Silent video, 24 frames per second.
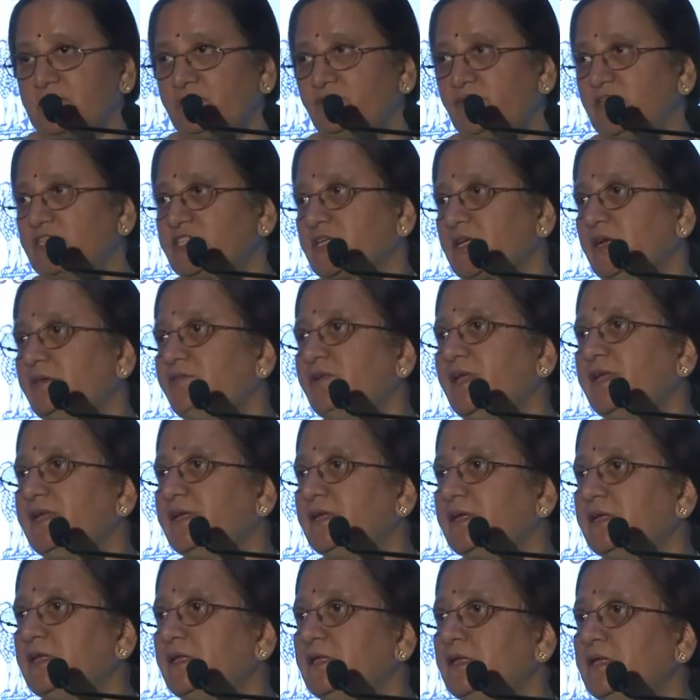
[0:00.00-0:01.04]
which a
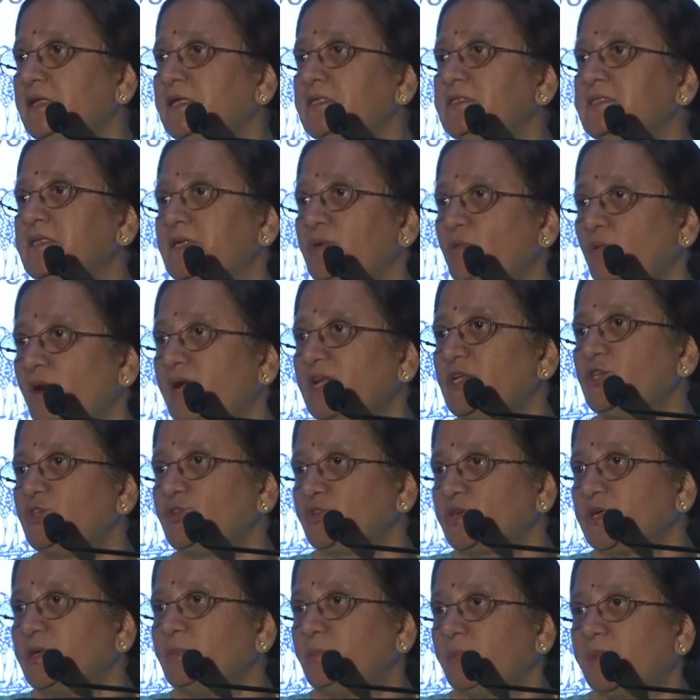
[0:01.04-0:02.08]
vehicle is required to
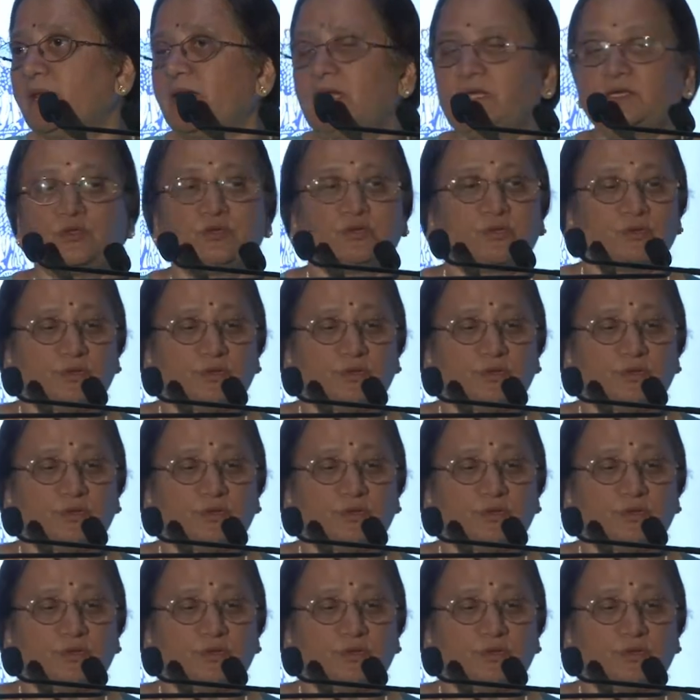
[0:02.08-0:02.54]
comply to.